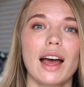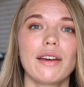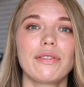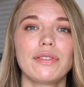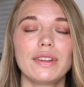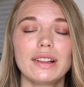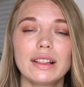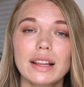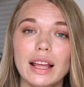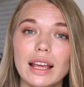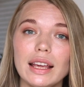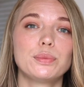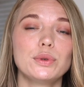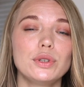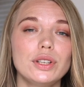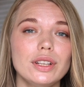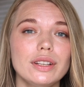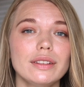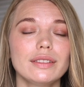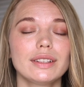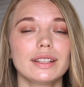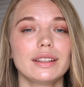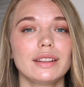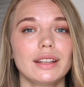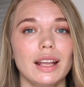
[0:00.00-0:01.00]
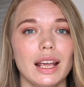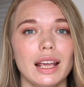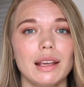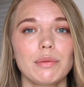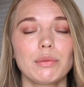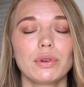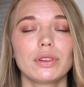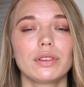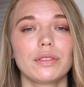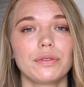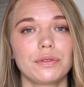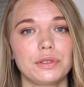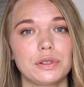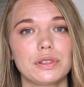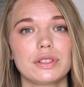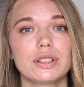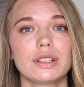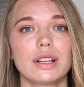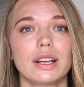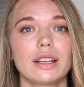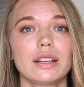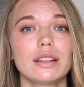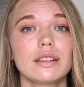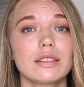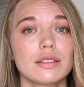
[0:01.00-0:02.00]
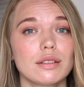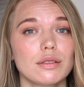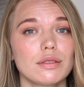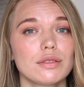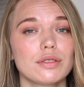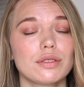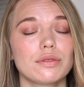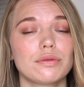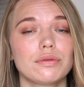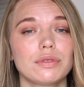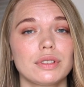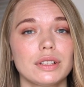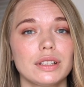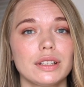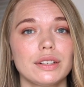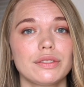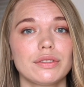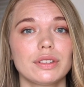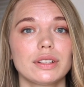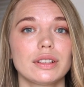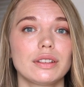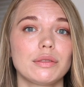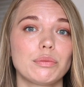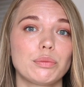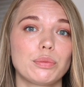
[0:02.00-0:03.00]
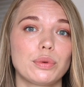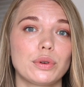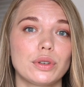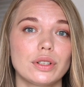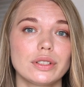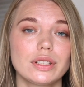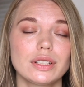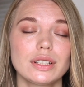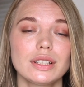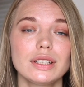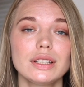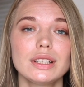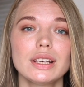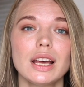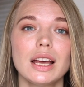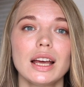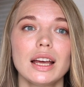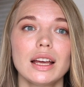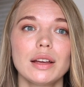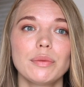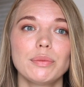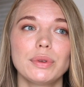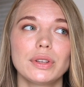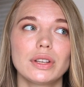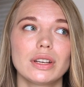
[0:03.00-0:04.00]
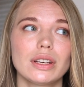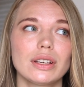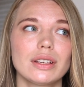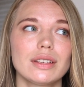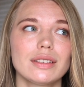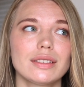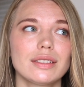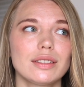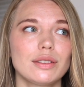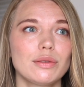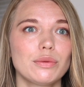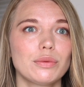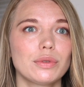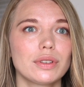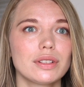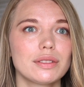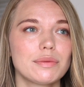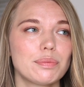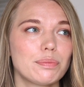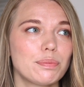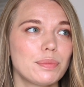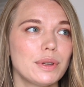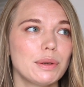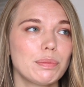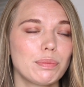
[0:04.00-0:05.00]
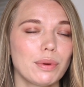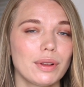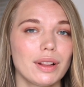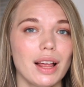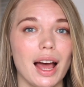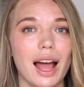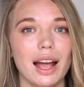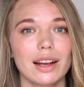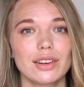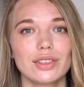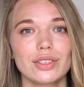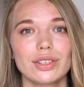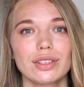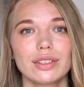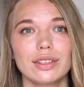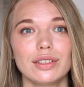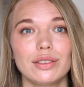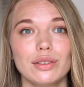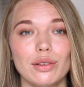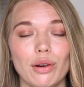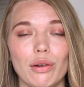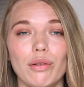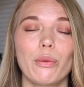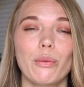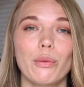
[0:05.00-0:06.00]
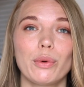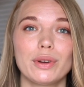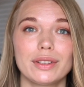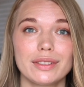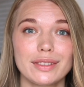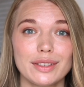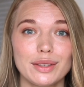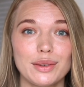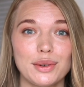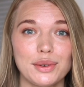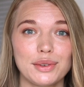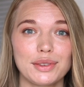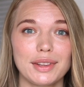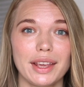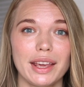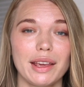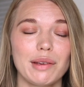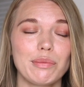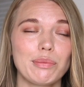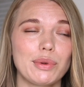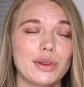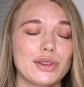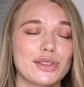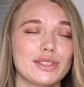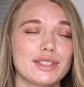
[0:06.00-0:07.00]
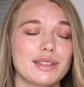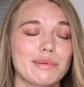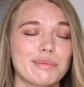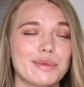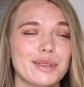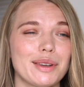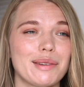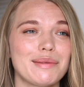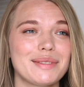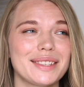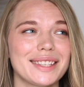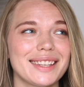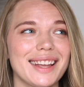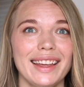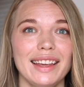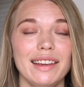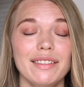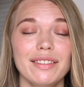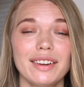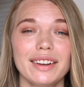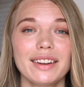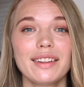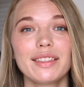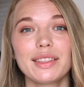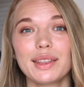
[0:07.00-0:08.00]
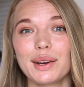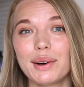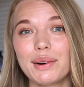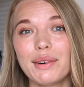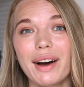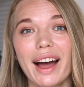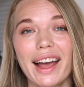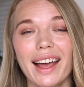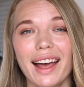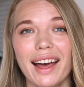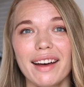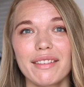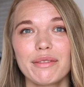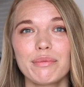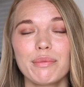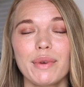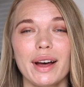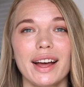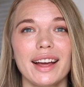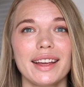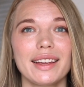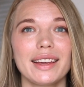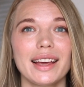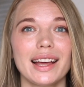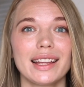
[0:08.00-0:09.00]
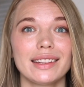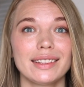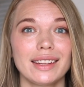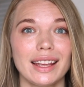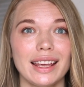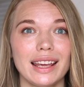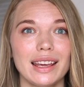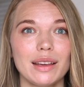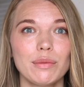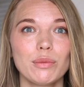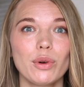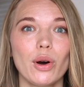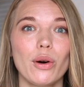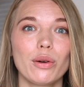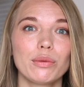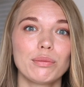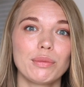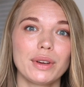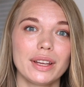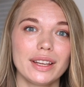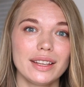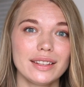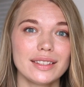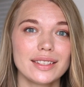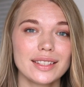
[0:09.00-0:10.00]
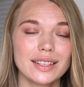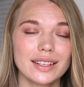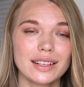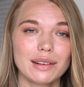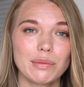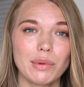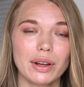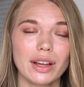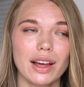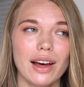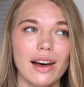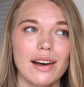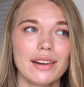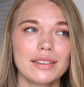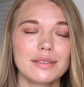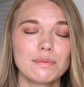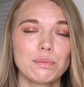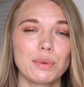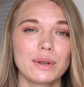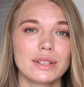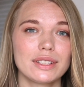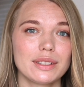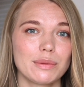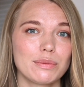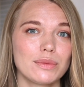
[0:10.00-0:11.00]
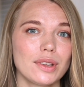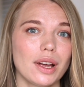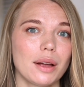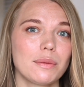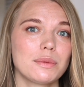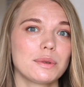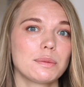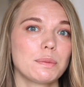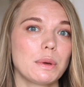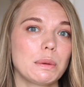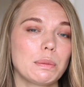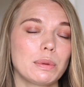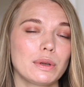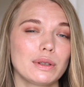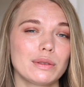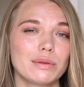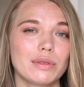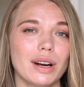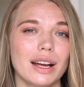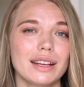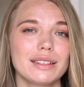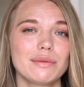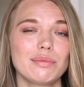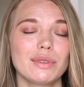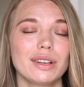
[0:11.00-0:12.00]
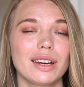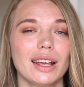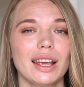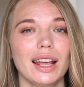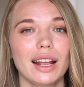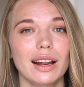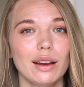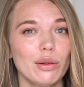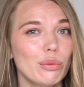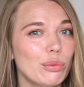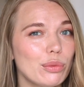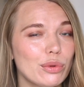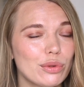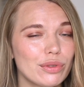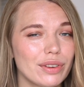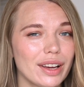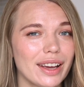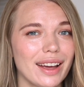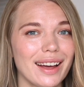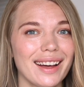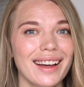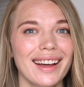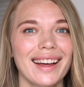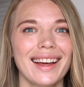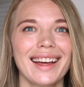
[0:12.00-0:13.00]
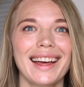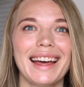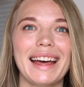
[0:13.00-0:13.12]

I feel like putting the name on the first line is also really important, because you want people actually know what's your name, because sometimes, even though I have my name on my Instagram account, but sometimes people write me, hey Lemuria,